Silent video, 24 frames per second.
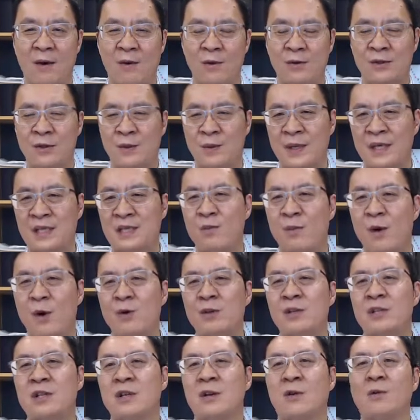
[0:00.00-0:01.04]
ozone
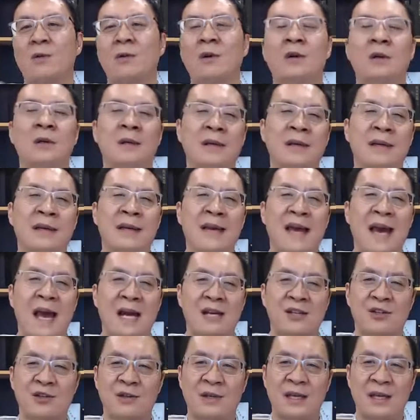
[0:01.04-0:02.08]
exposure will
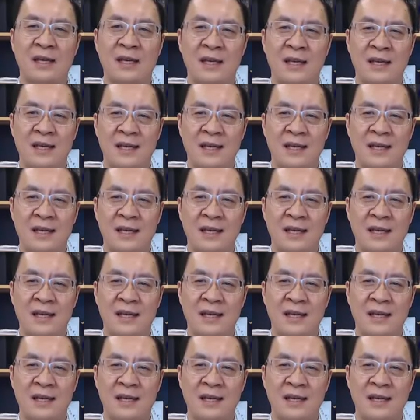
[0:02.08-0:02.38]
actually